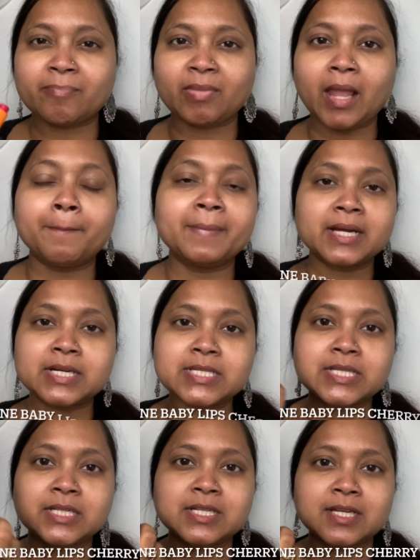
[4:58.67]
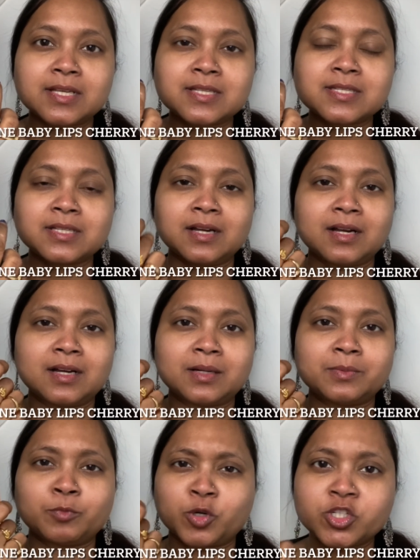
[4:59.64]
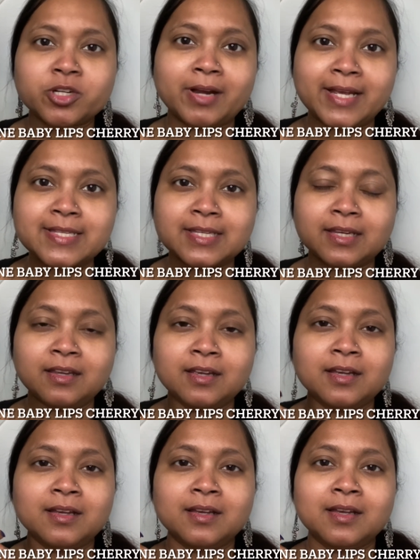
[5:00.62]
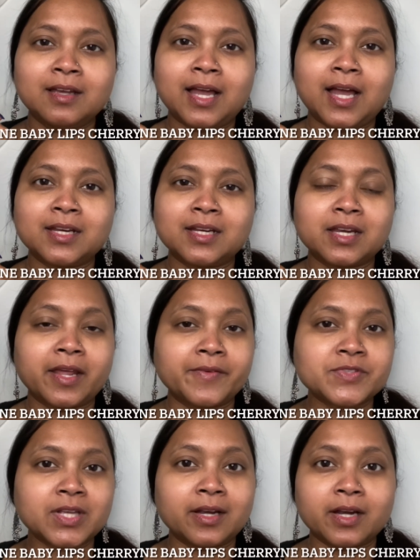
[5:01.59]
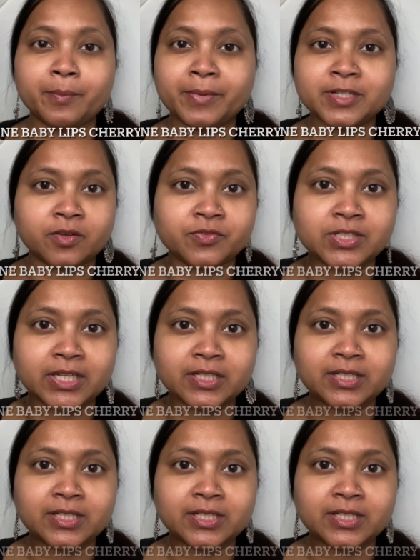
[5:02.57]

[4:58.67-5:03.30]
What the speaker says: because it is moisturizing and it gives a little bit of tint.